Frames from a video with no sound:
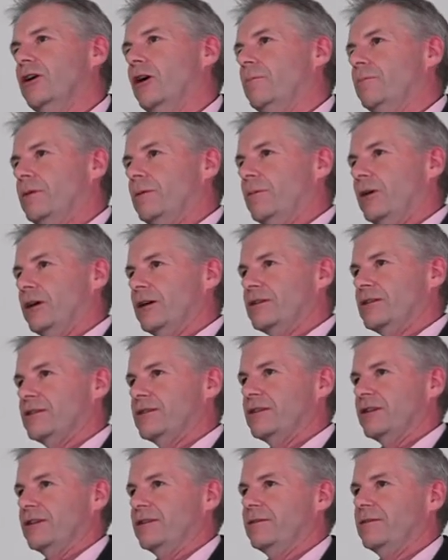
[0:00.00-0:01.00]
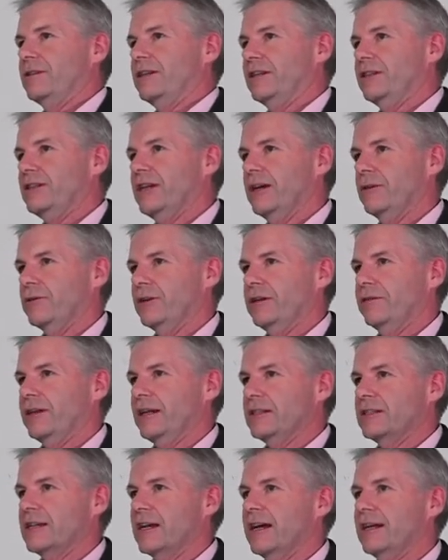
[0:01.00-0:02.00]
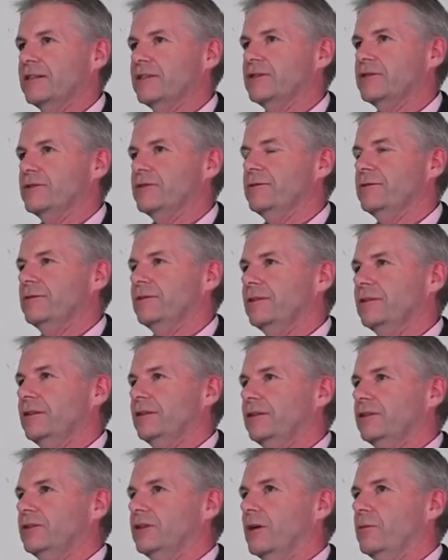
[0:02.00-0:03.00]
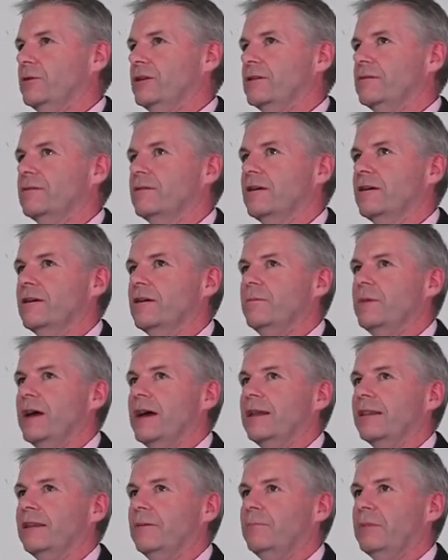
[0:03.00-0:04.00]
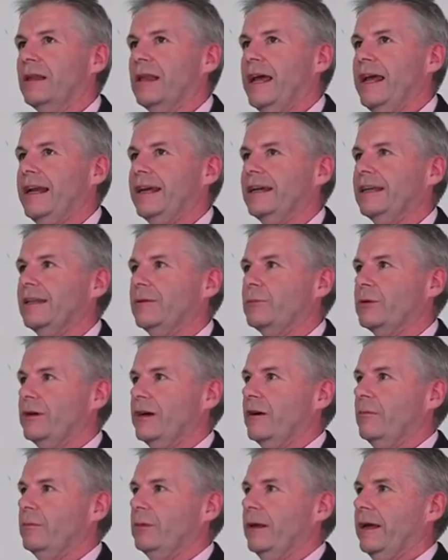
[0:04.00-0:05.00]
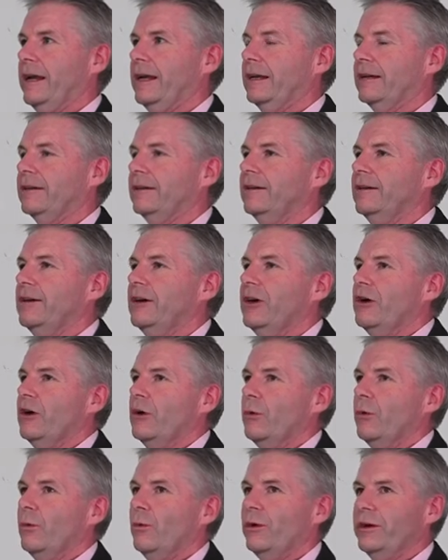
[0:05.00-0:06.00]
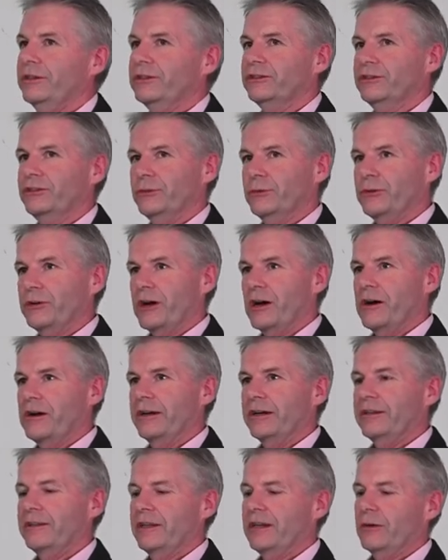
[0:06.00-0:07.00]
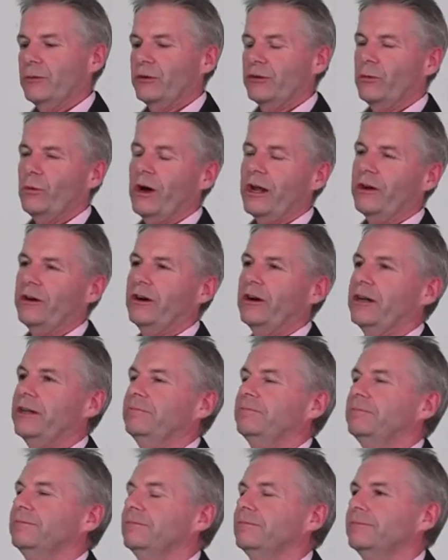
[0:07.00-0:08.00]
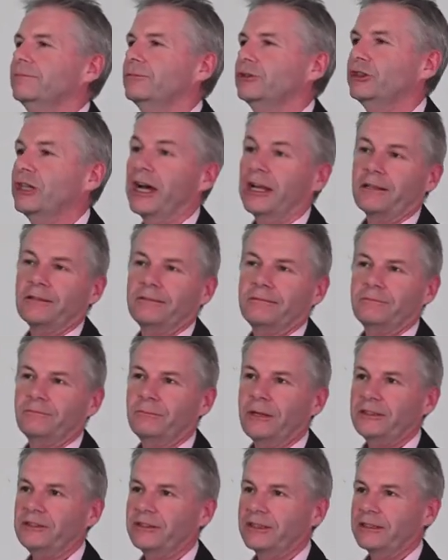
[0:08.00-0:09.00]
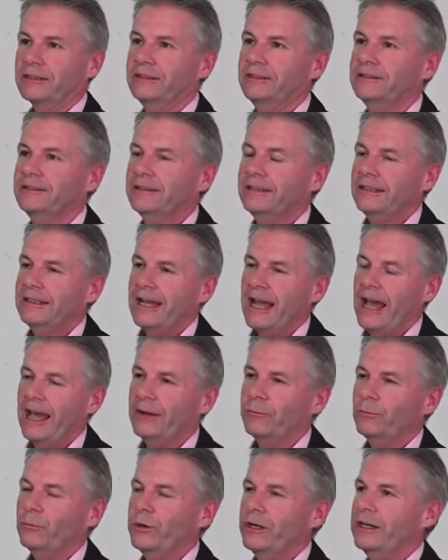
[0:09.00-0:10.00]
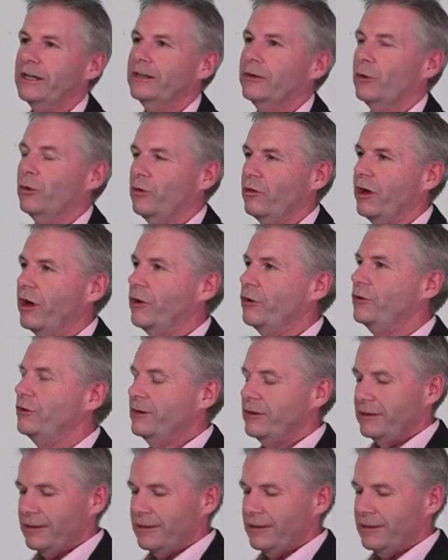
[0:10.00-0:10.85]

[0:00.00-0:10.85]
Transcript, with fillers: compromises the, the integrity of that scar tissue. So when you think about the planning and the pre-op planning, we're still going in there with one eye shut, basically and where, although